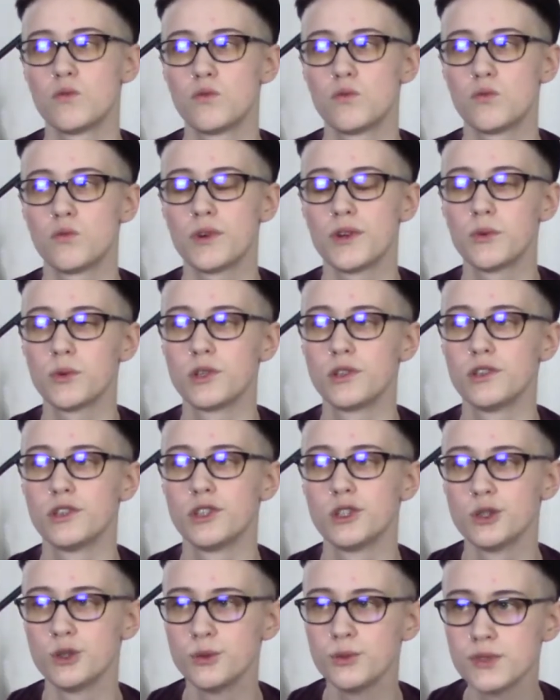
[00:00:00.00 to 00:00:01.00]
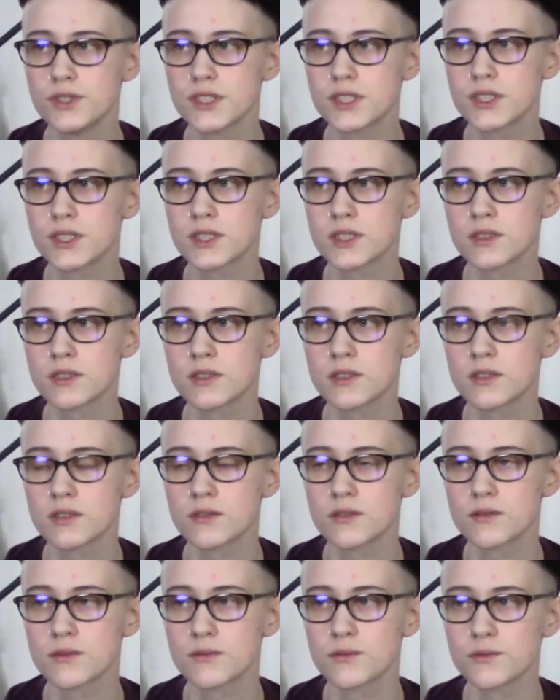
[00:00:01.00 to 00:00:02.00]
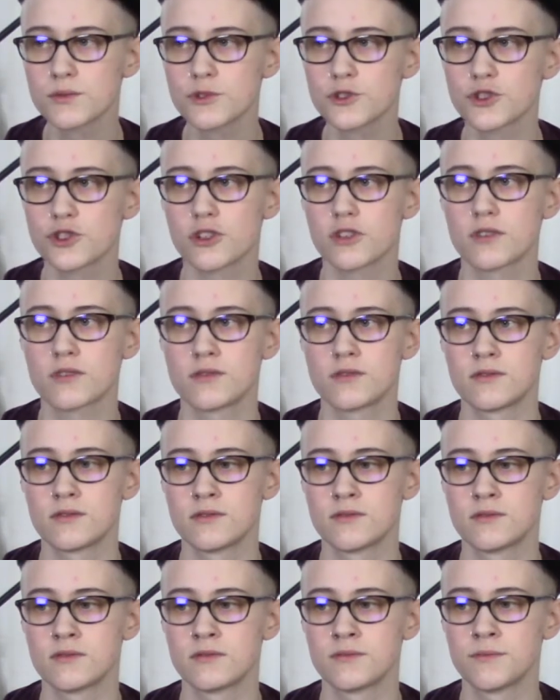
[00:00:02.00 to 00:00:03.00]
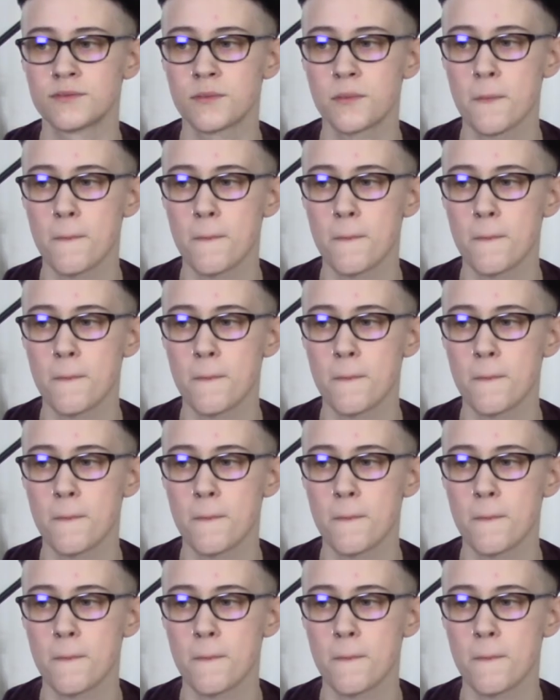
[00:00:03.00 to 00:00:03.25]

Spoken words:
we will lose certain